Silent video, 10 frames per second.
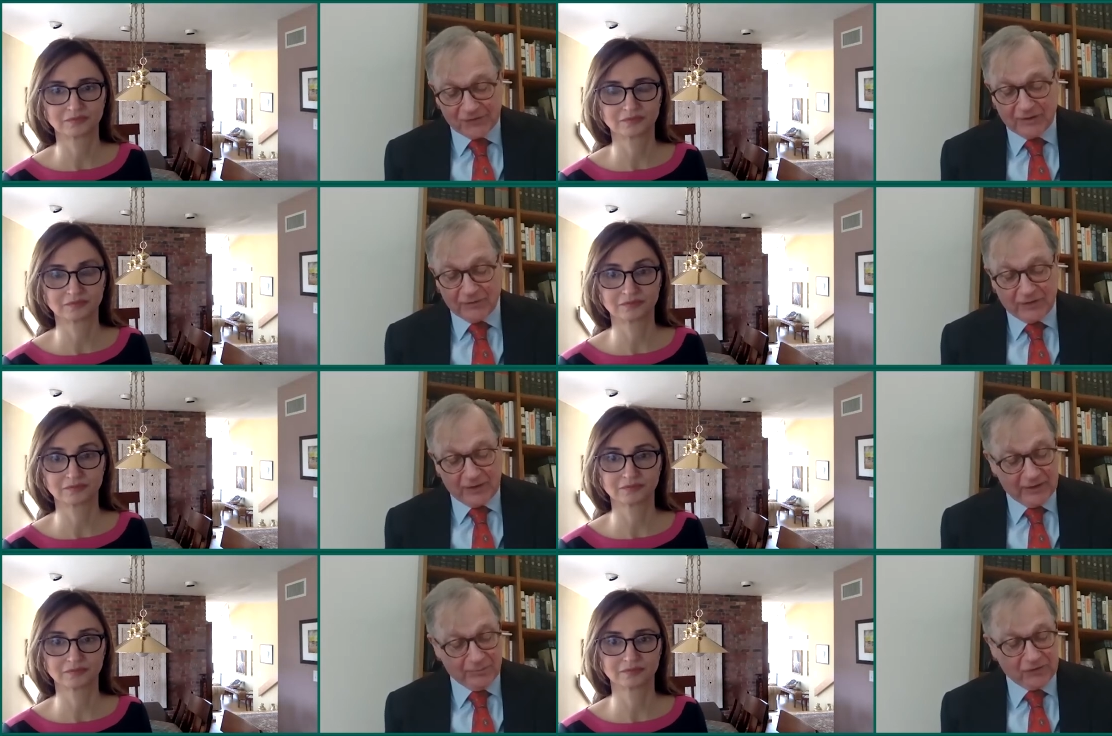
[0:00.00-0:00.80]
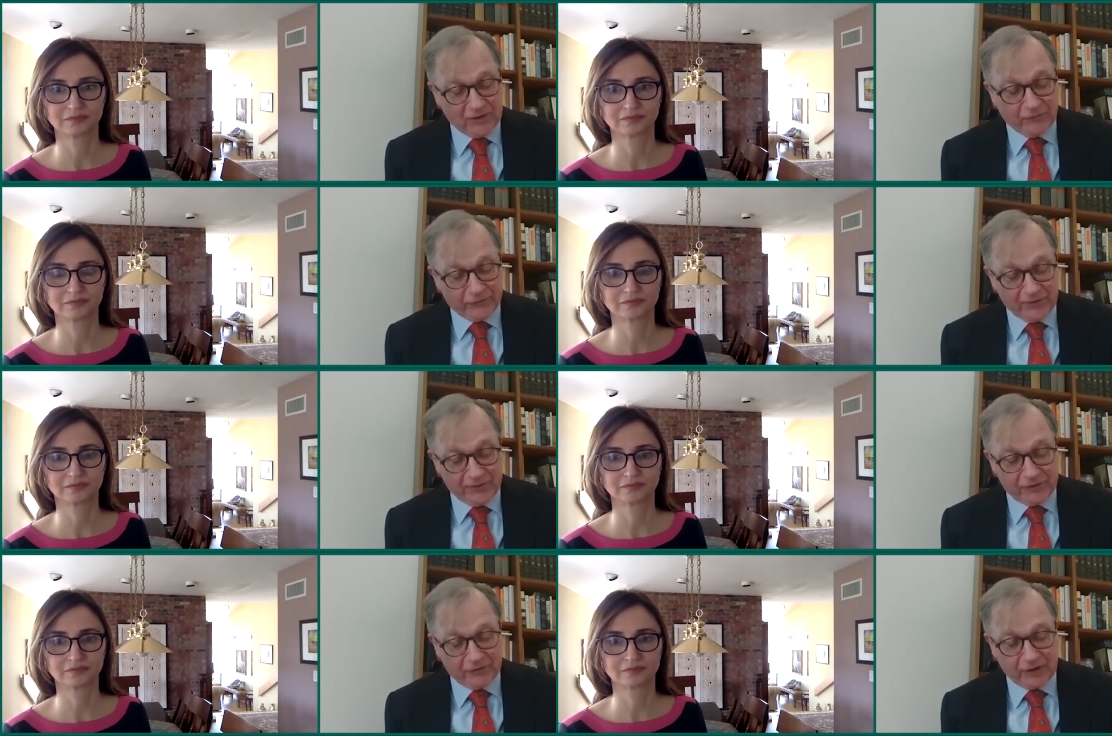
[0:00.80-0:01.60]
Speaker 1: in themes and
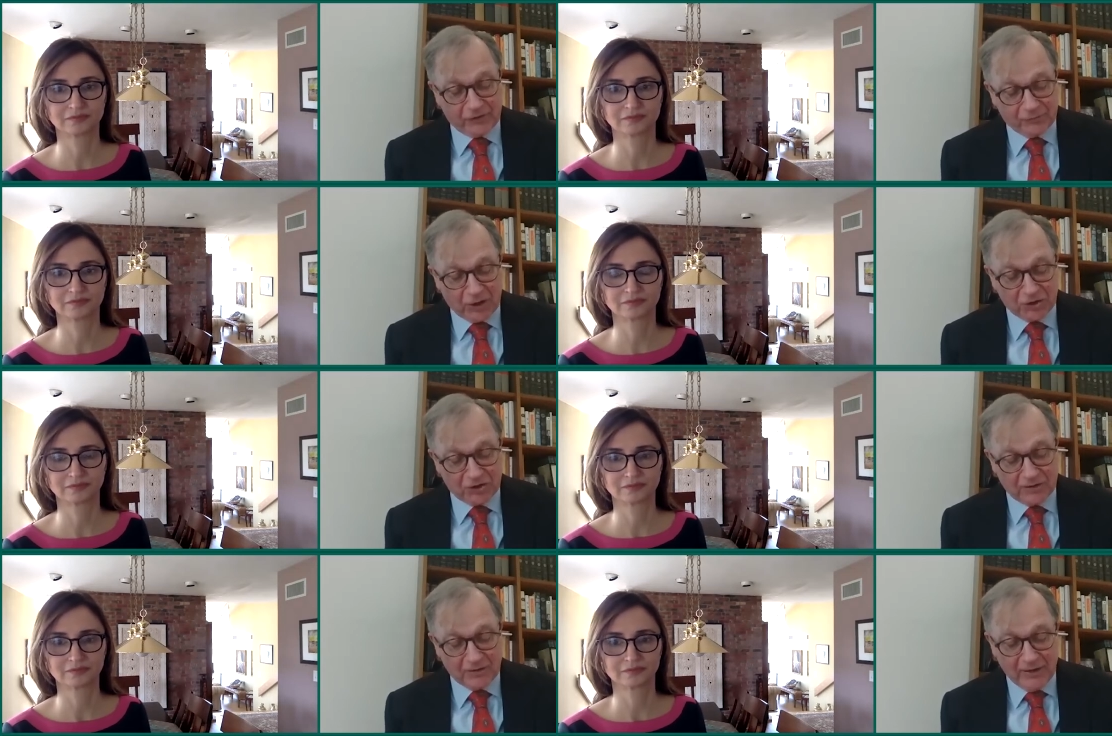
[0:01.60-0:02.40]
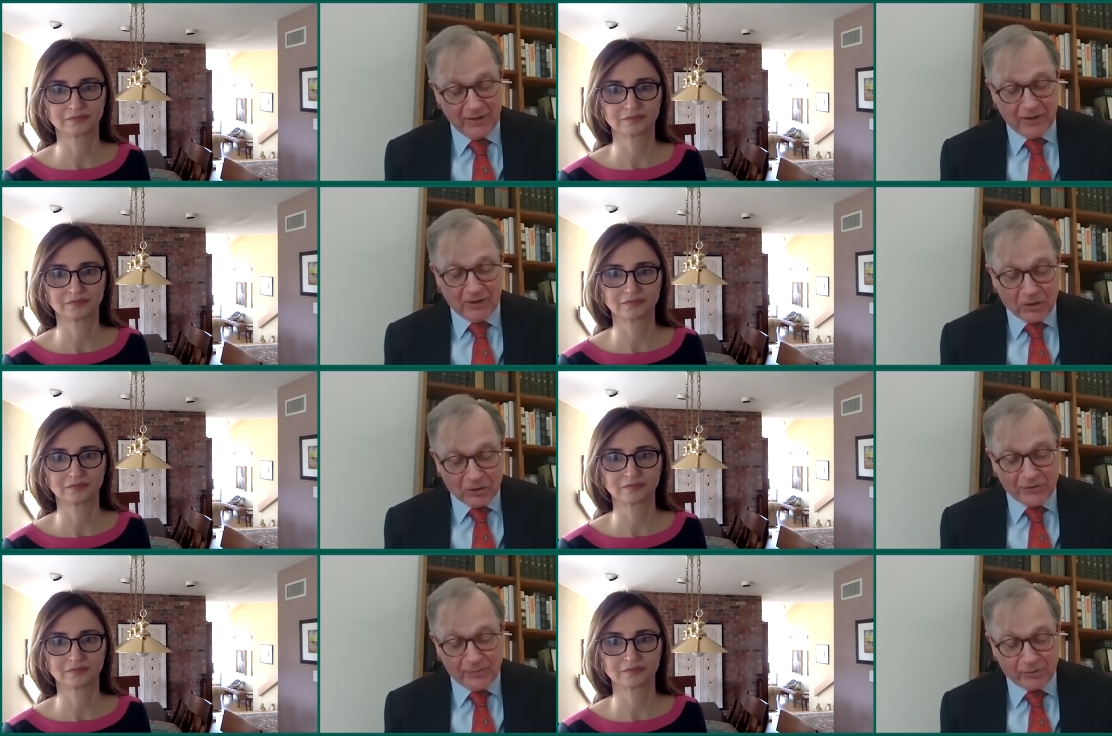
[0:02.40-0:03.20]
fullness of expression
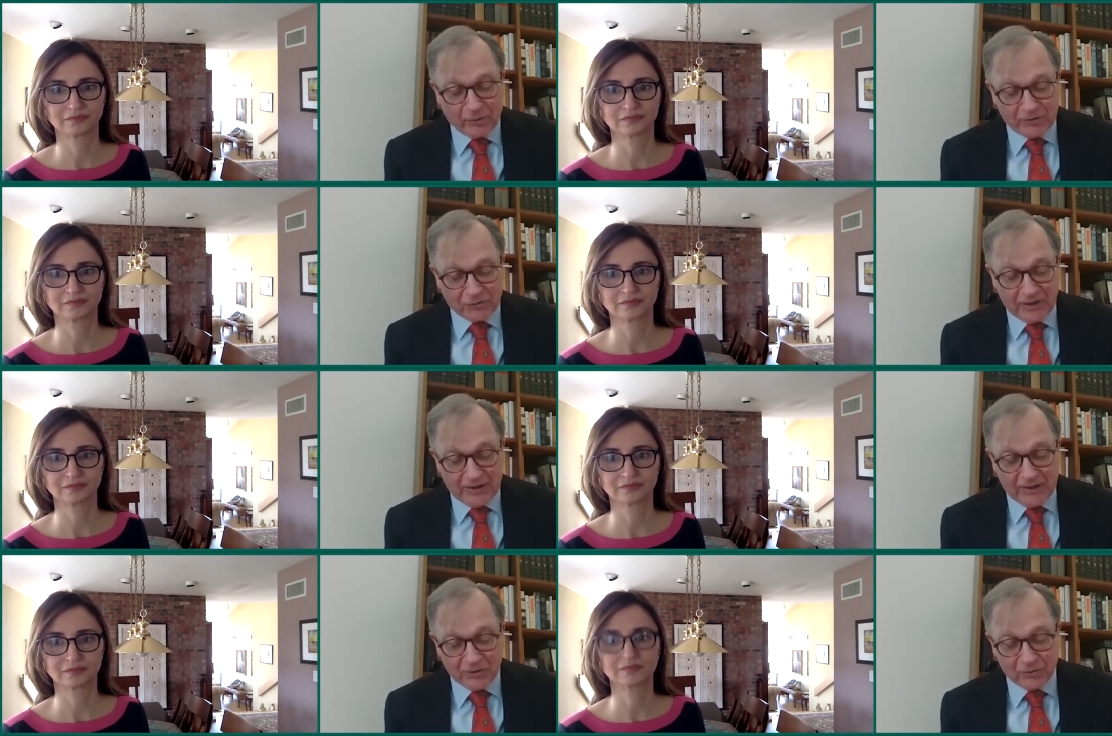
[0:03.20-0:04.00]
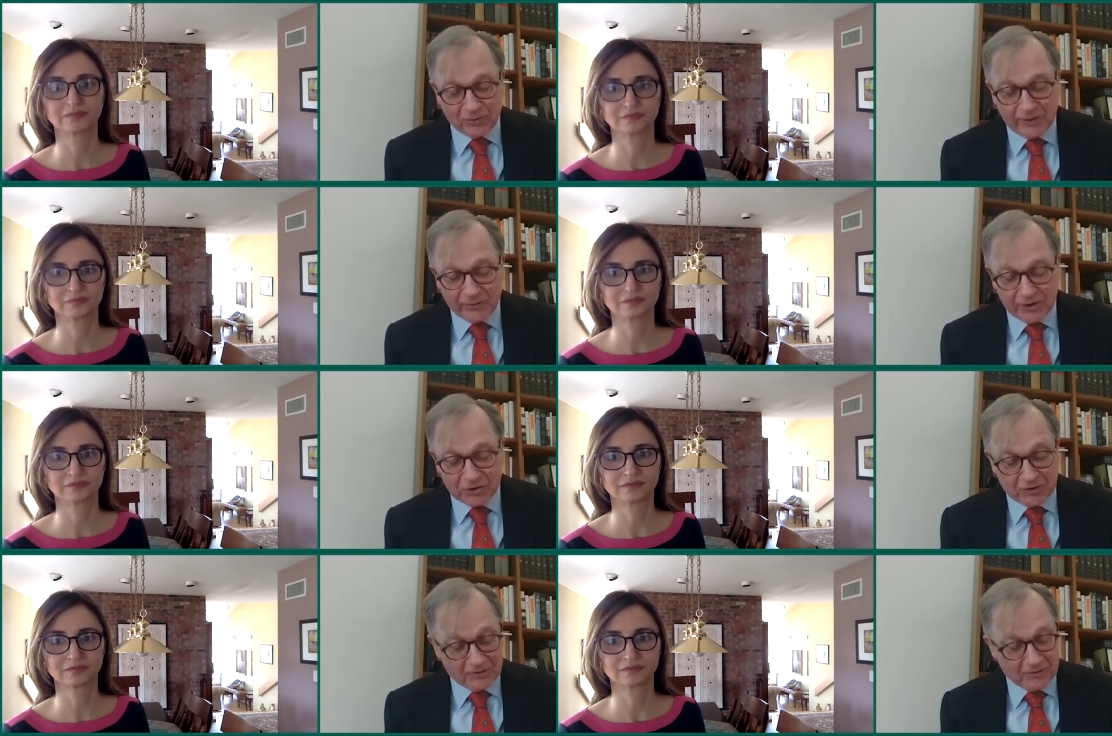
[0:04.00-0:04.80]
all the poetry in your
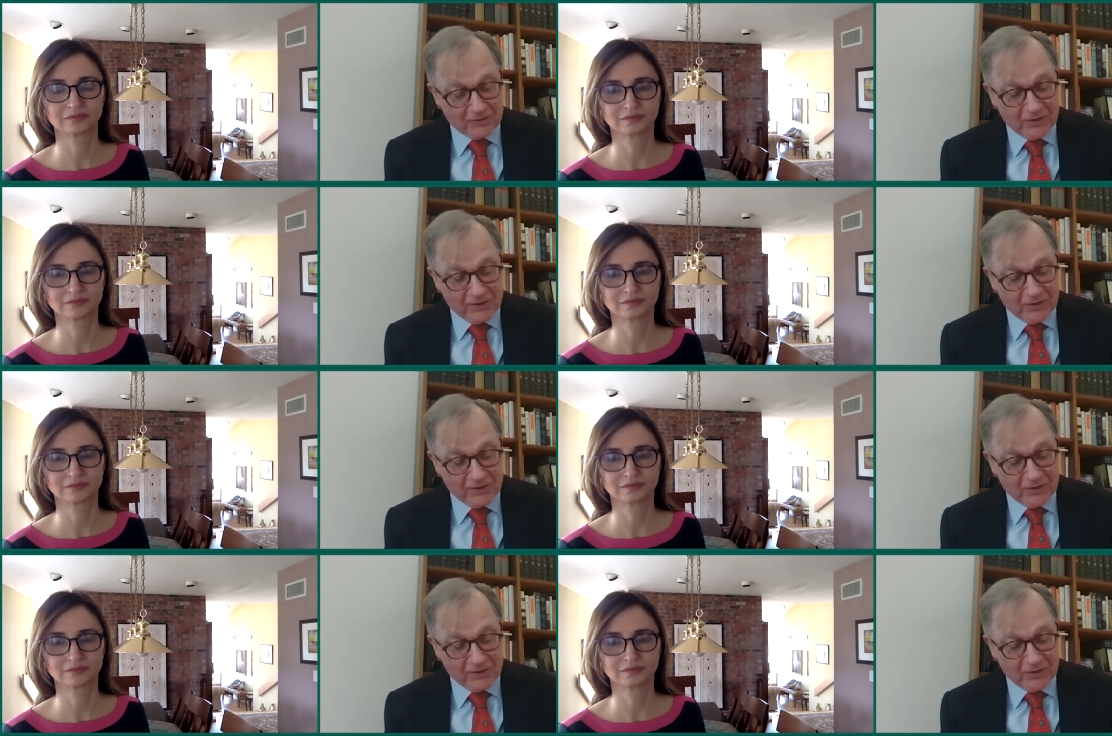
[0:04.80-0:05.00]
literature.